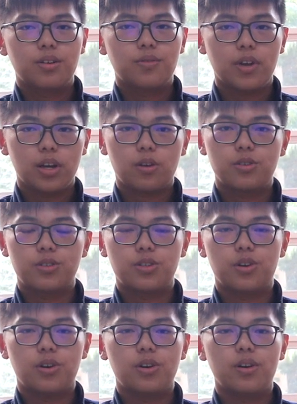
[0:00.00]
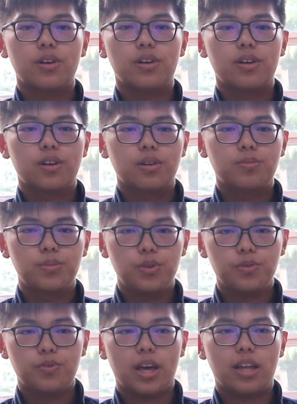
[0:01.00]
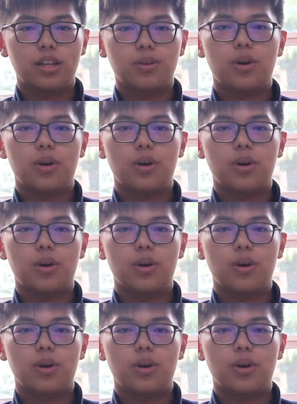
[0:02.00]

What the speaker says: flight control move and it